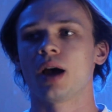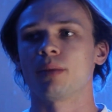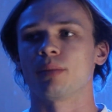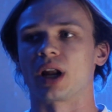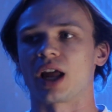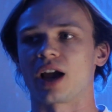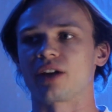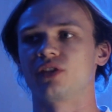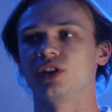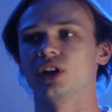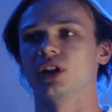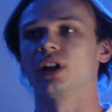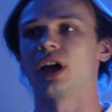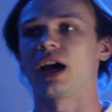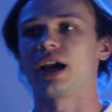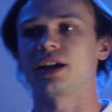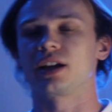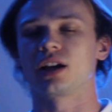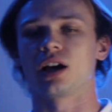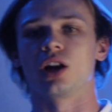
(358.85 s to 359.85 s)
But I feel
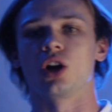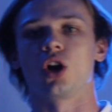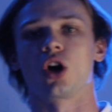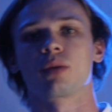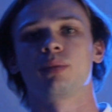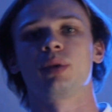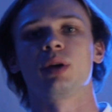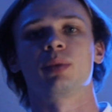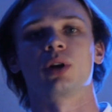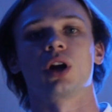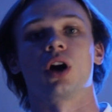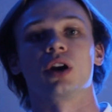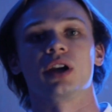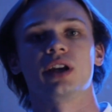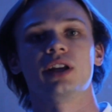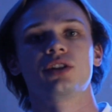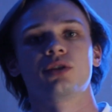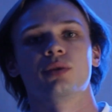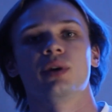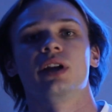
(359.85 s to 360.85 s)
like a lot of people are
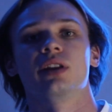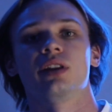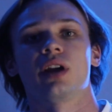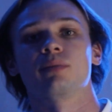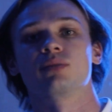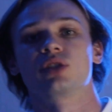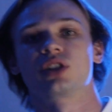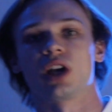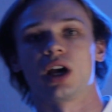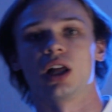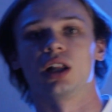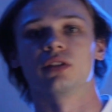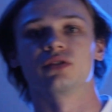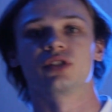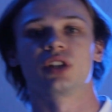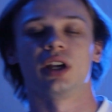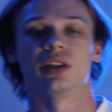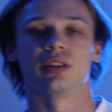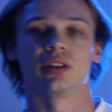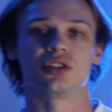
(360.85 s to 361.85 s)
hindering
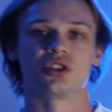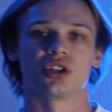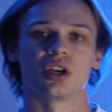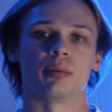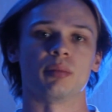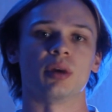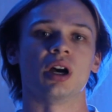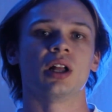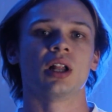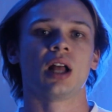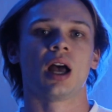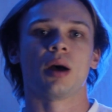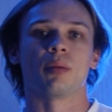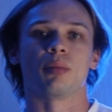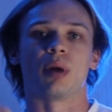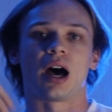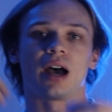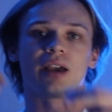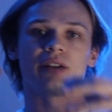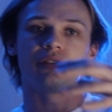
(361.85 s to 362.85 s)
themselves in the gym
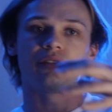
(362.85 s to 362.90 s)
by